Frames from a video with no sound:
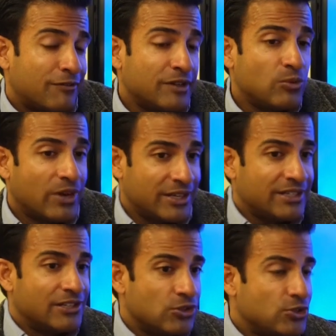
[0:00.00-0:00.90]
though
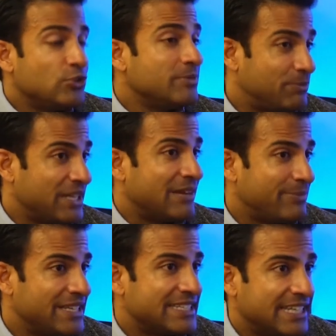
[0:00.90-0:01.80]
everyone consumed a
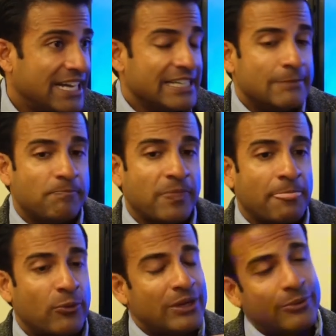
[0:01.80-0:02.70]
plant-based diet,
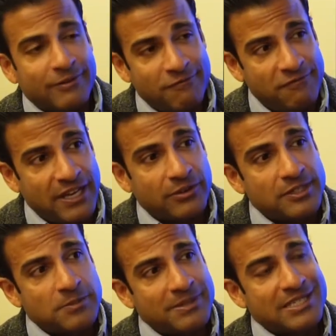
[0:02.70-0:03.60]
we were
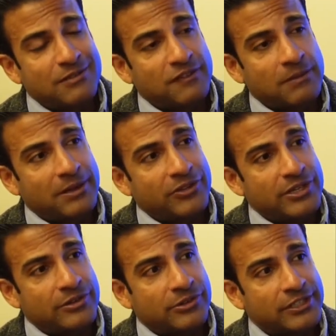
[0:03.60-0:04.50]
very specific
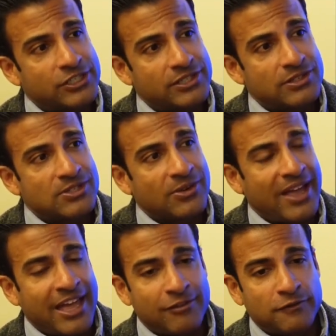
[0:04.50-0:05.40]
about the nutrition.
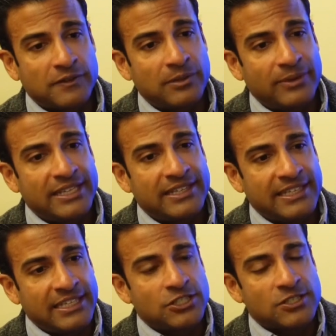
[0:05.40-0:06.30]
So every week,
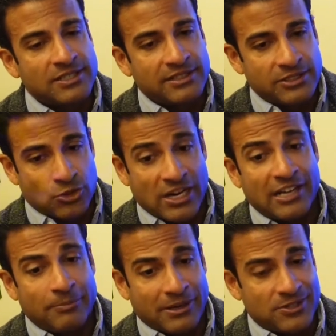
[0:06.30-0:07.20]
each
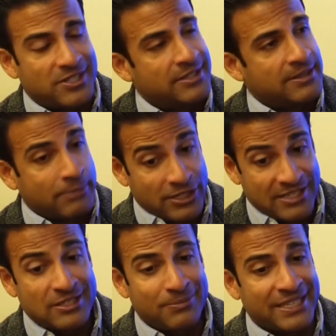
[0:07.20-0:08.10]
trial
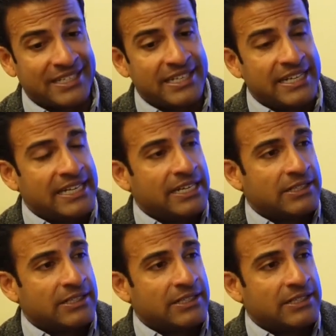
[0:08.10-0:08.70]
participant